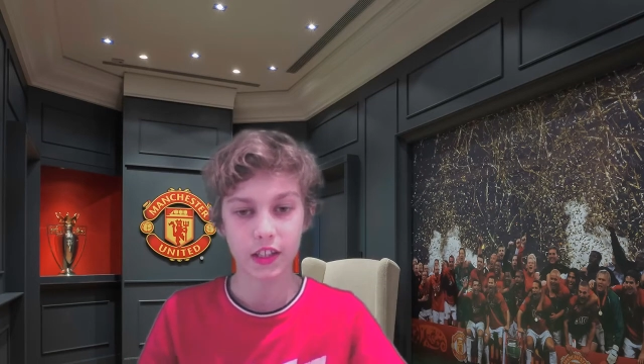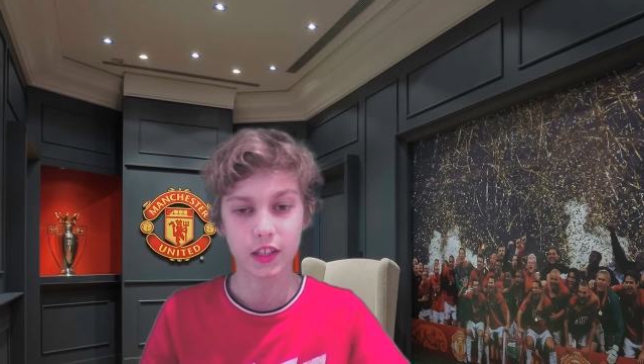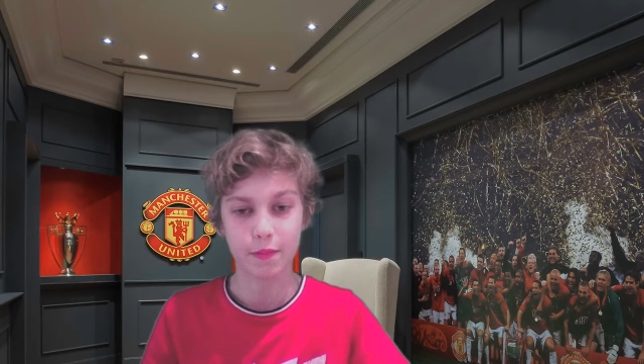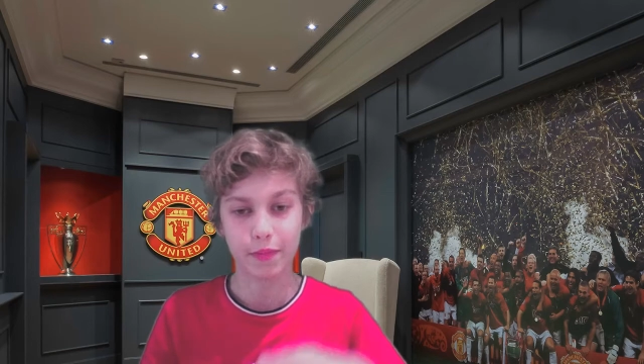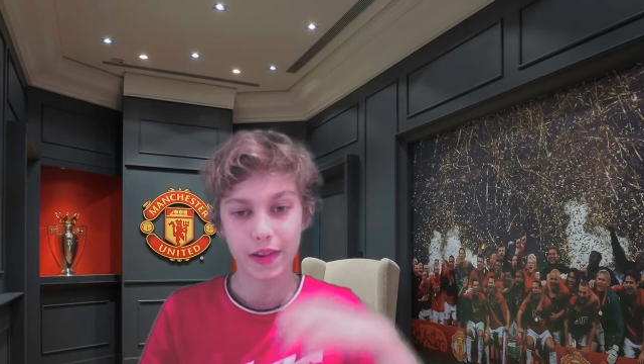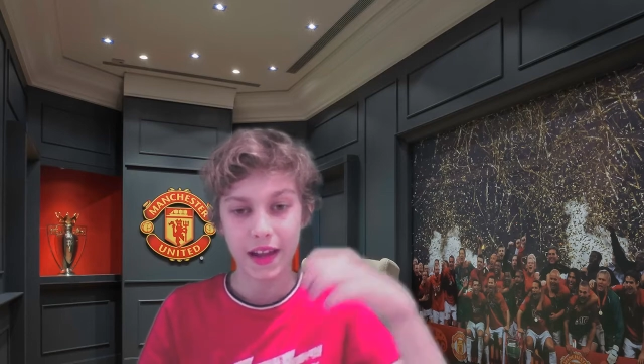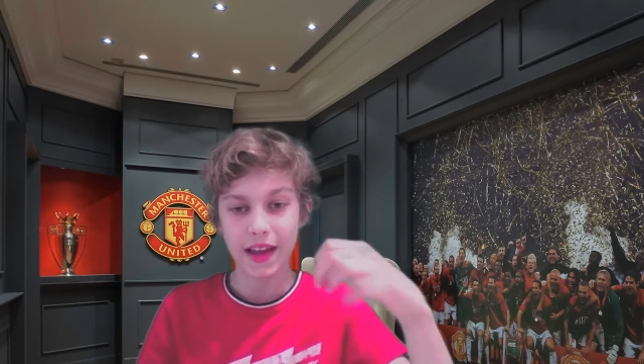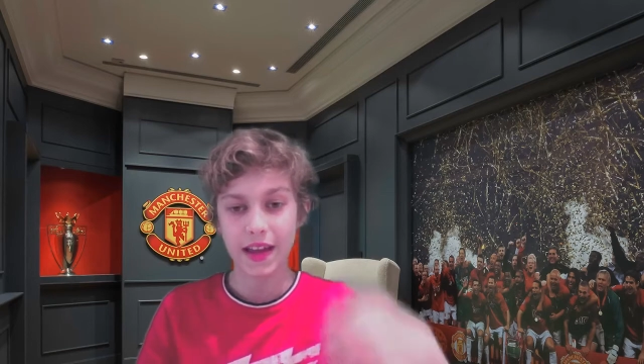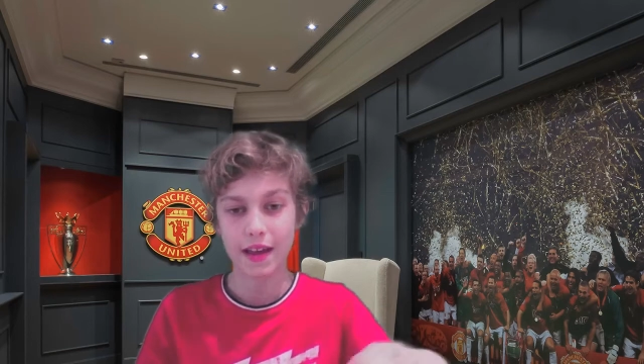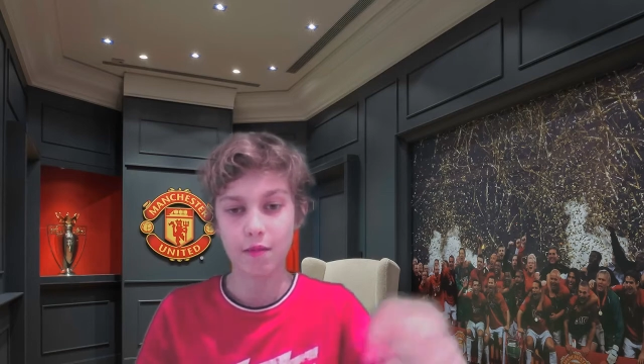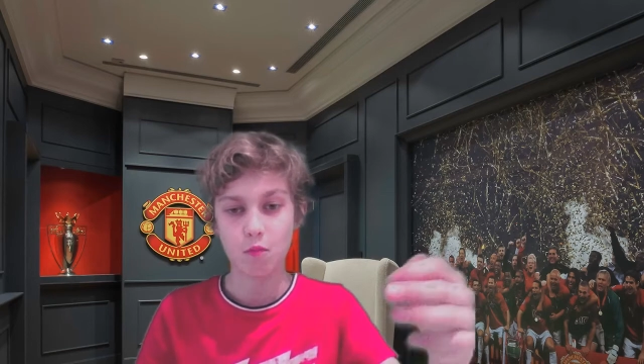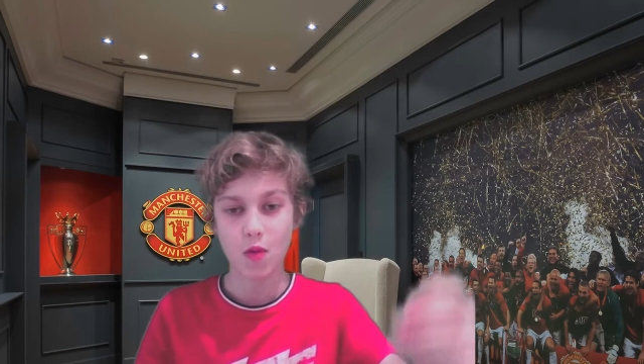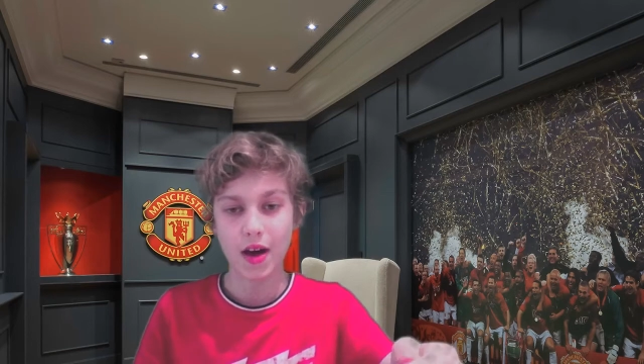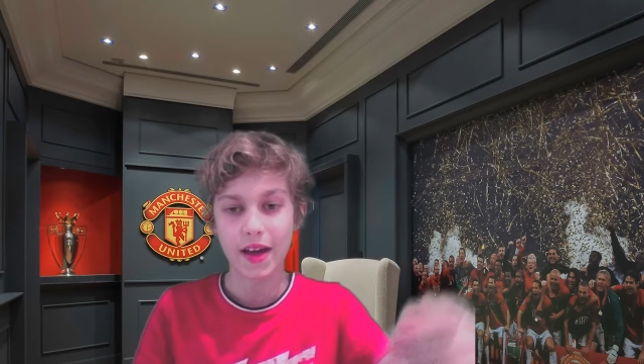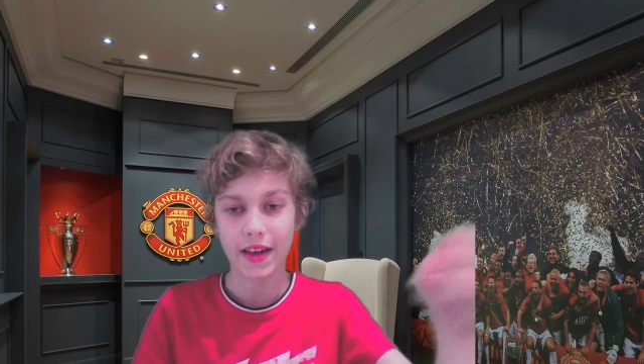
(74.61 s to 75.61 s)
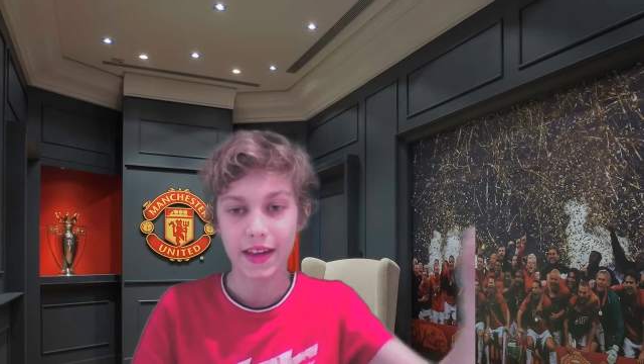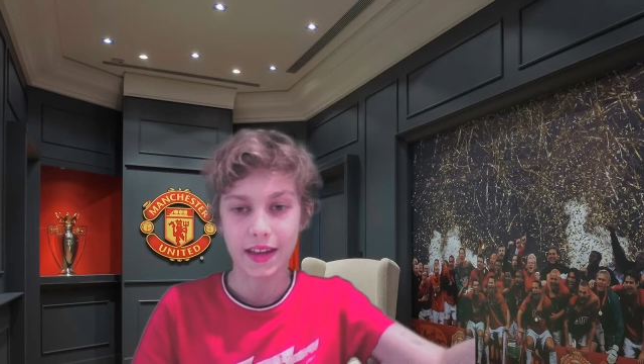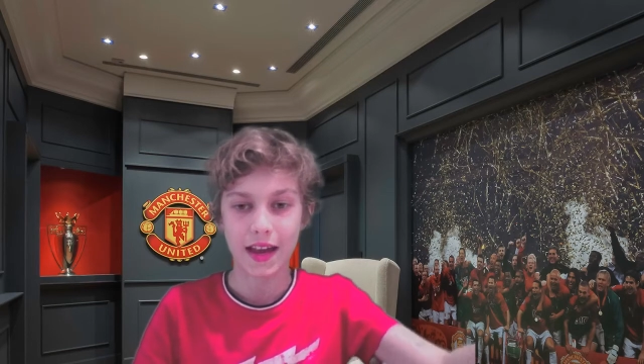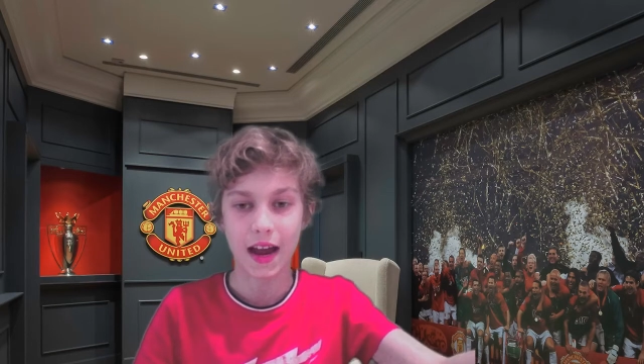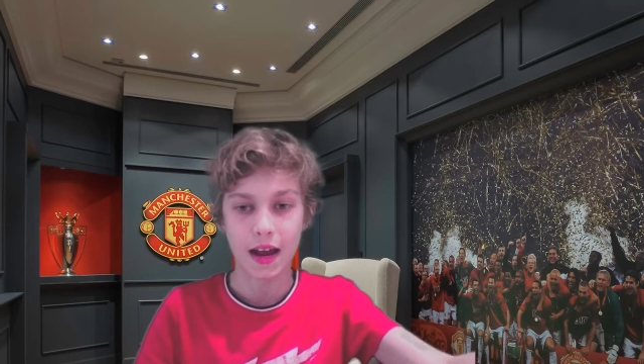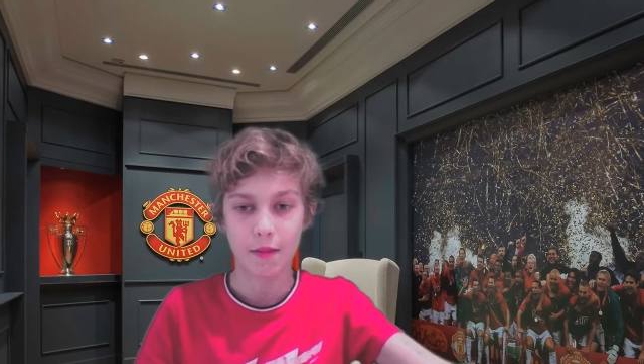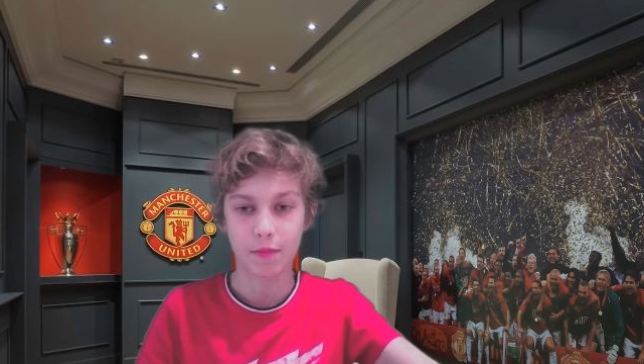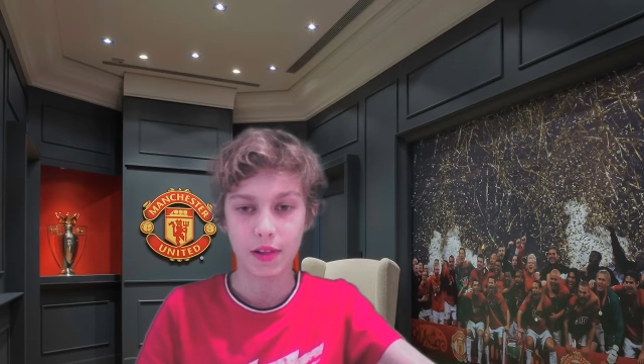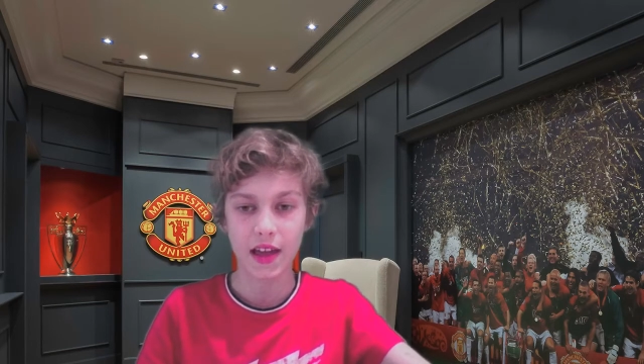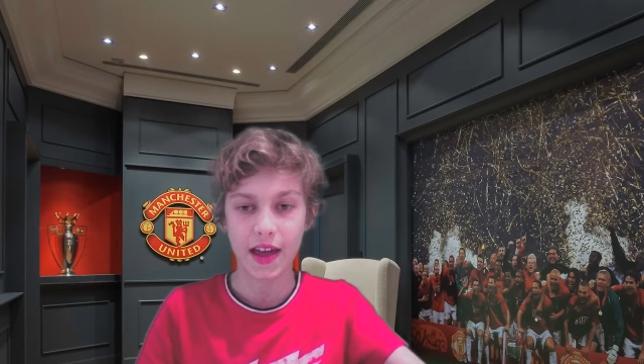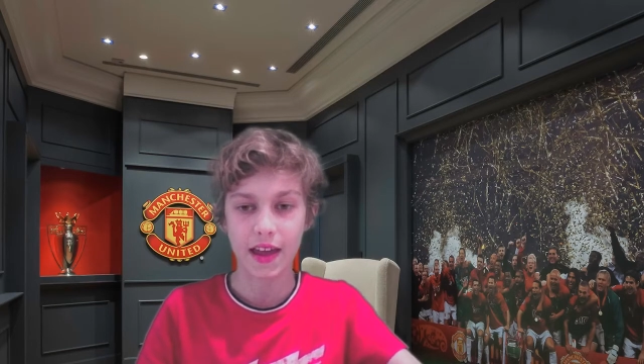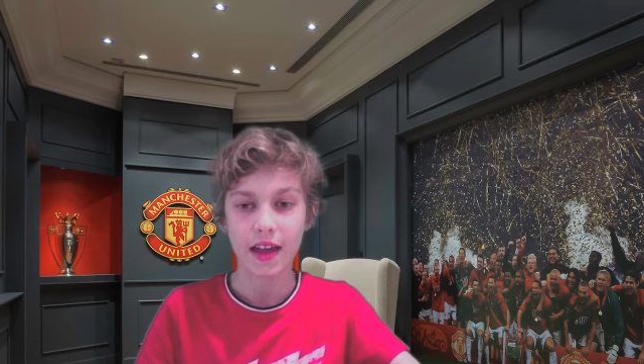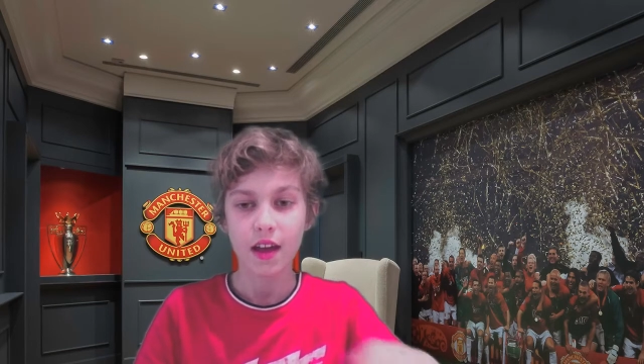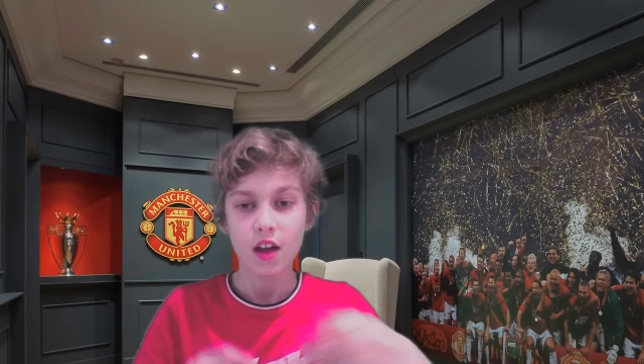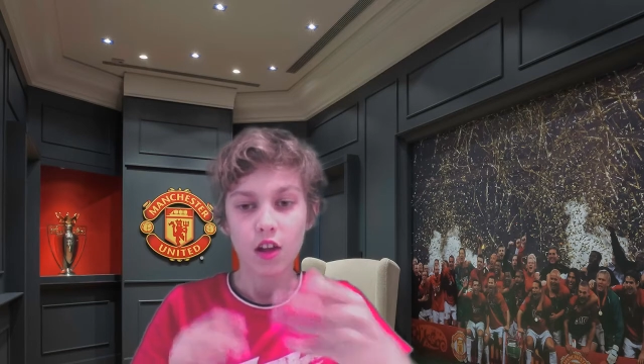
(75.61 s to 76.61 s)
So play him where he can play.